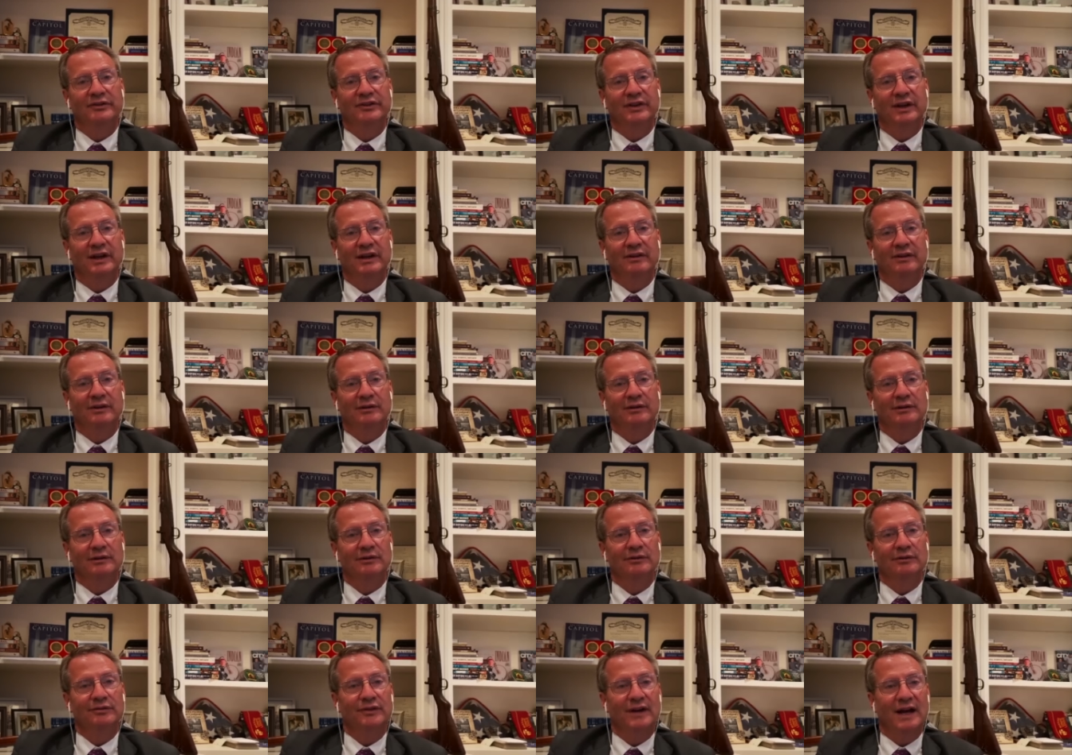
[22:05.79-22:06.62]
say their
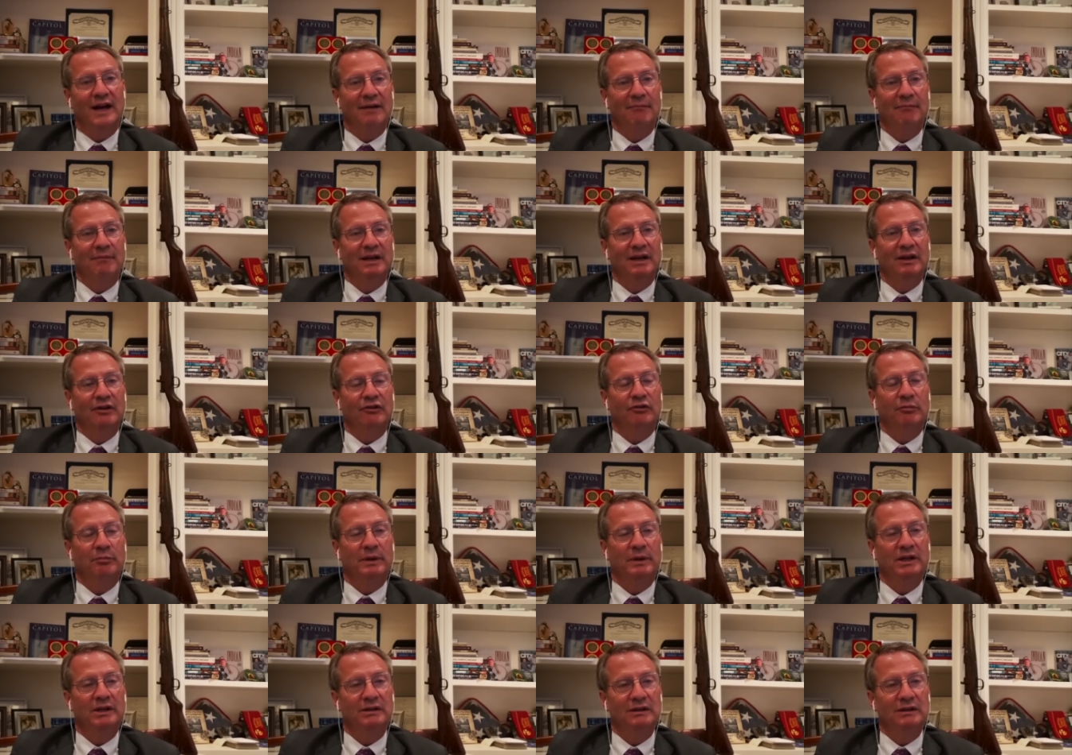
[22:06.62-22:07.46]
little 5-minute
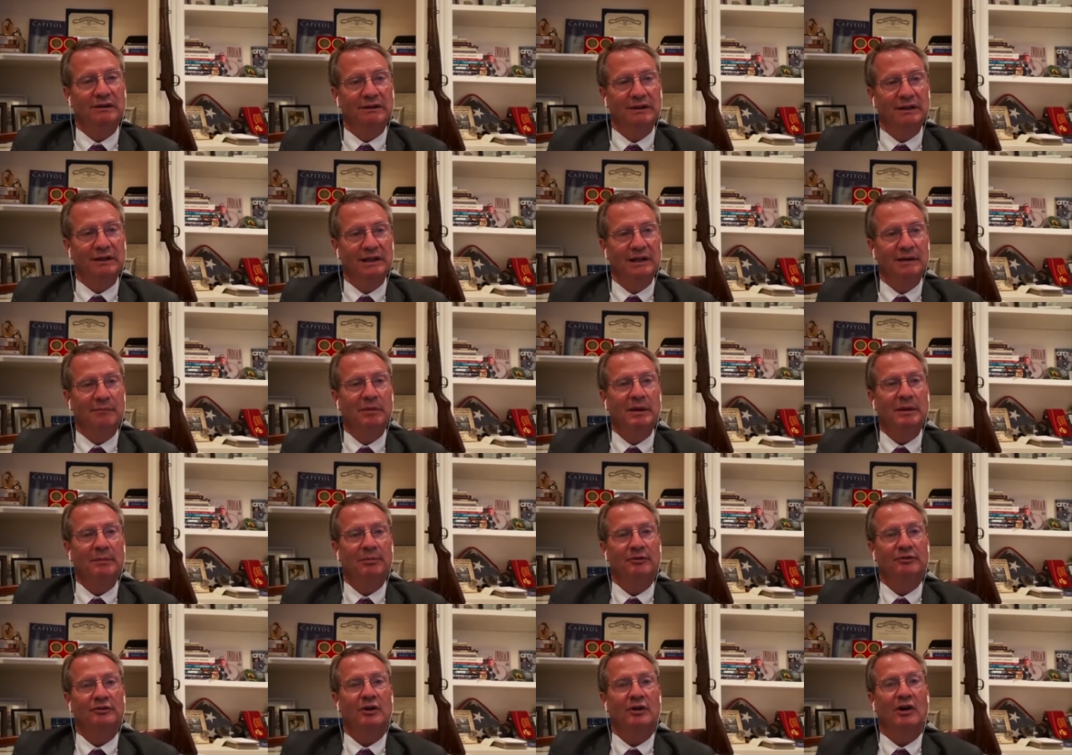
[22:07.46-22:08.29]
spiel and then let
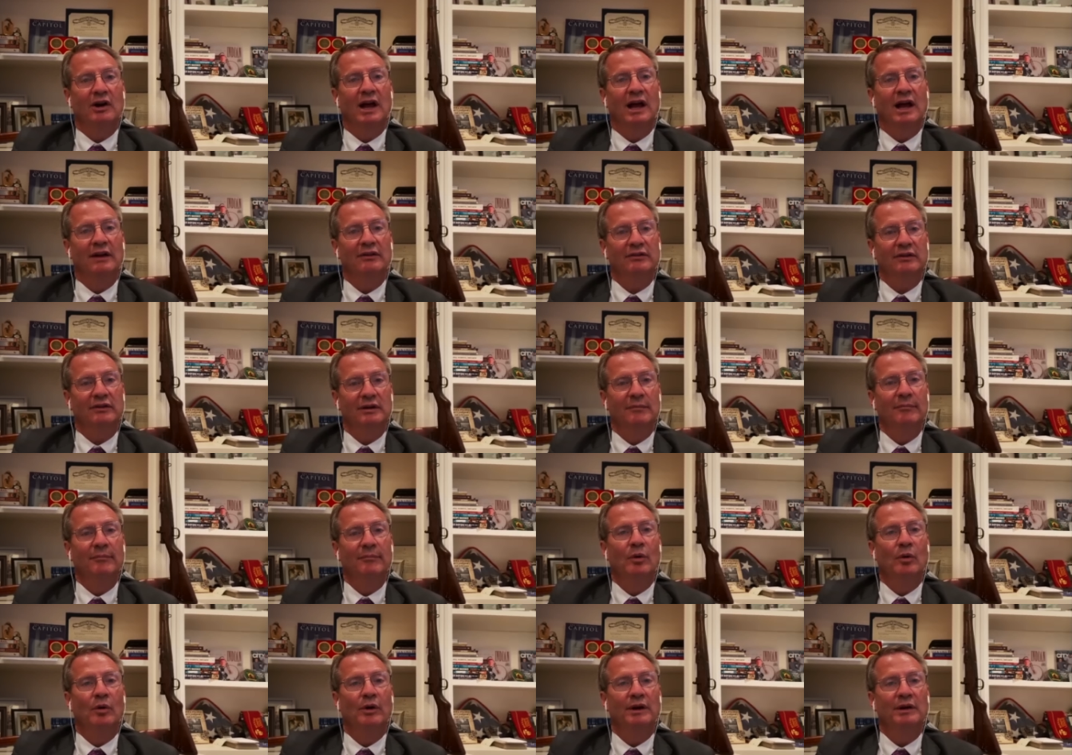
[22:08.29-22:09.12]
people start asking
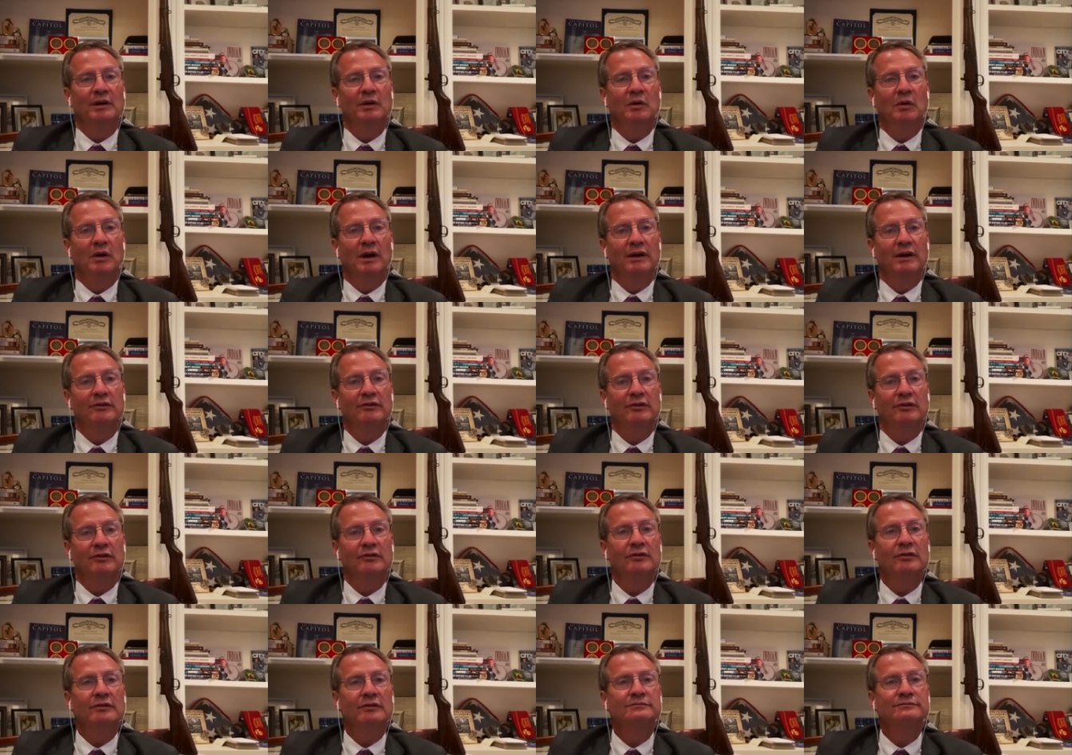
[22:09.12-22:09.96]
them pointed
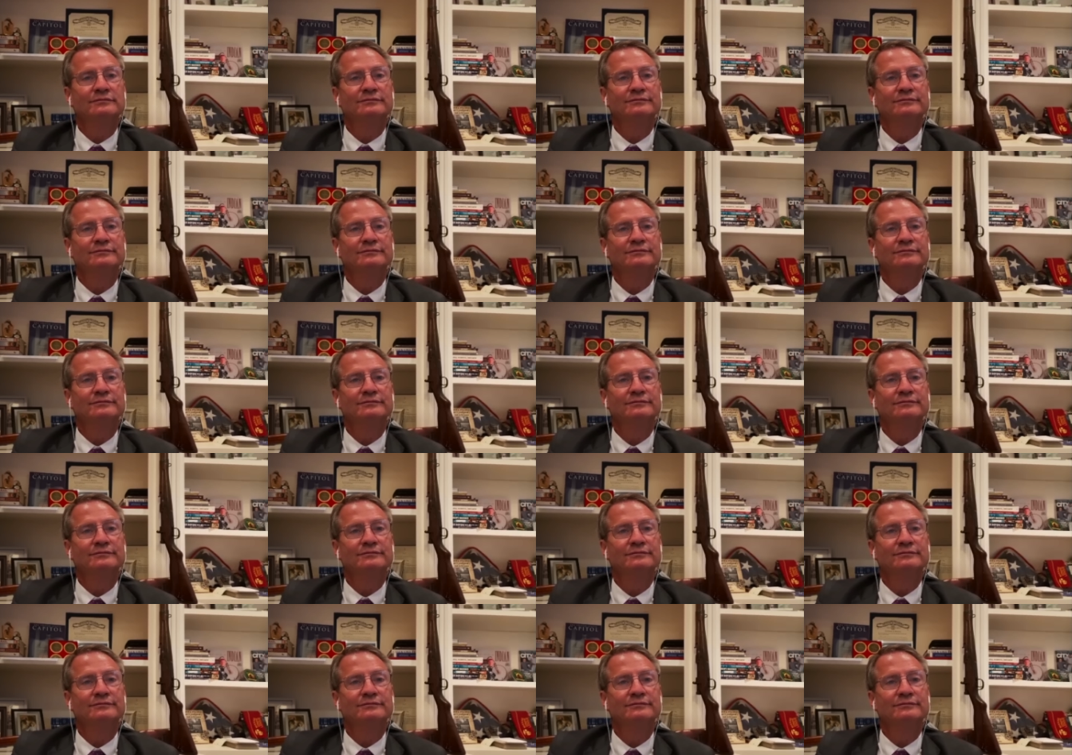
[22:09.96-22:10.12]
questions.